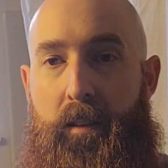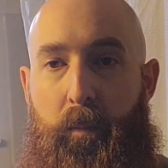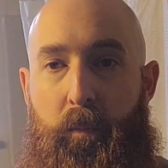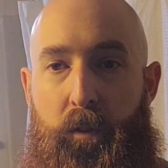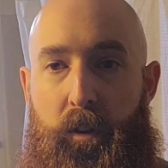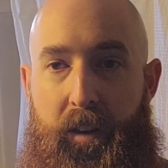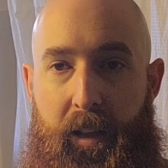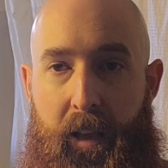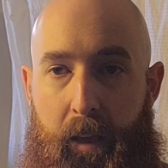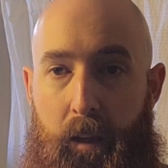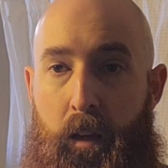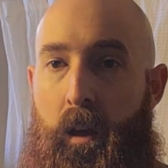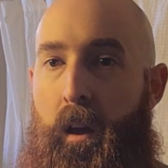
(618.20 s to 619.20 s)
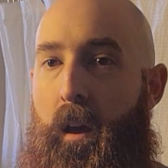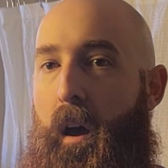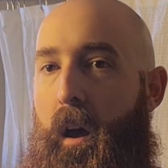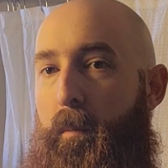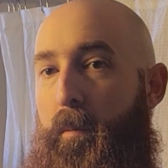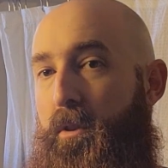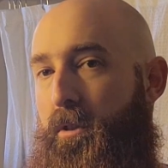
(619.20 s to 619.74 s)
step for today,
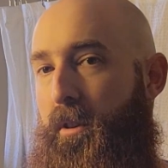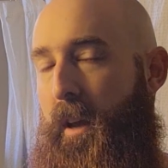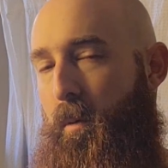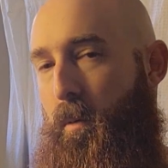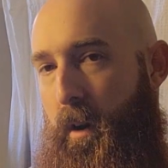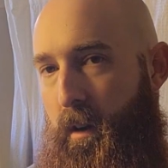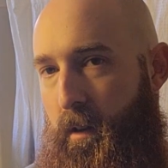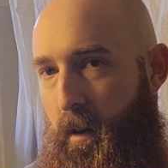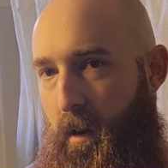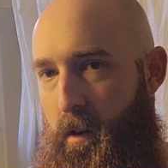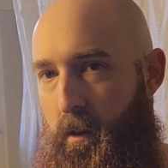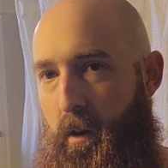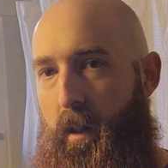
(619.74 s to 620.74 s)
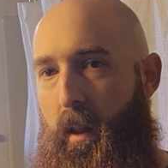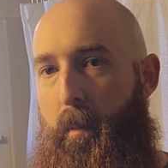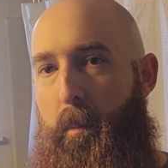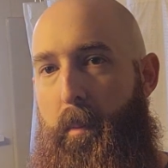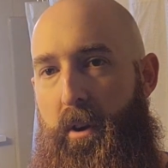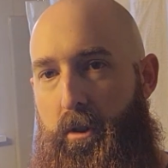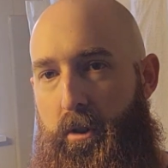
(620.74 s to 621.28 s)
usually I wait a little longer, let
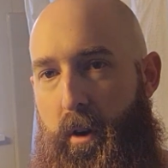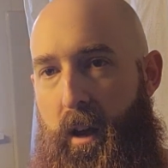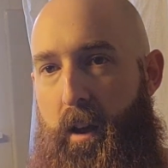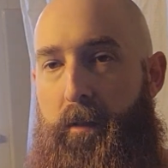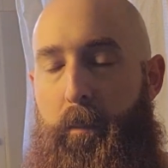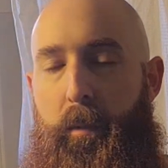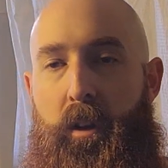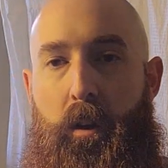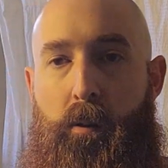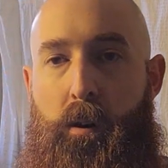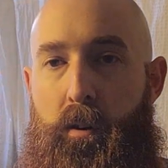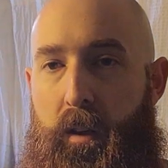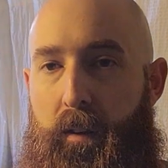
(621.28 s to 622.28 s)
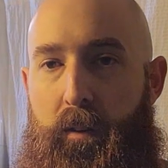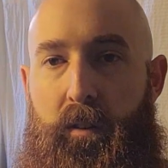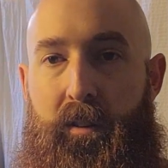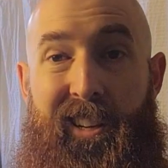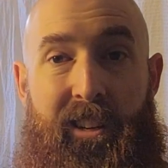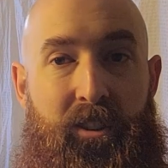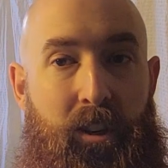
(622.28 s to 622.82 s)
my beard dry. I'm going to go out, give it a
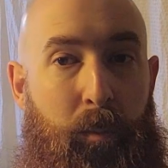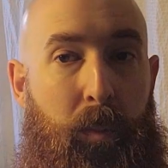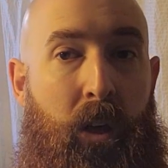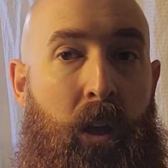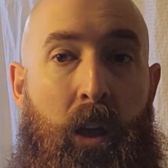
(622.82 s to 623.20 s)
little touch up.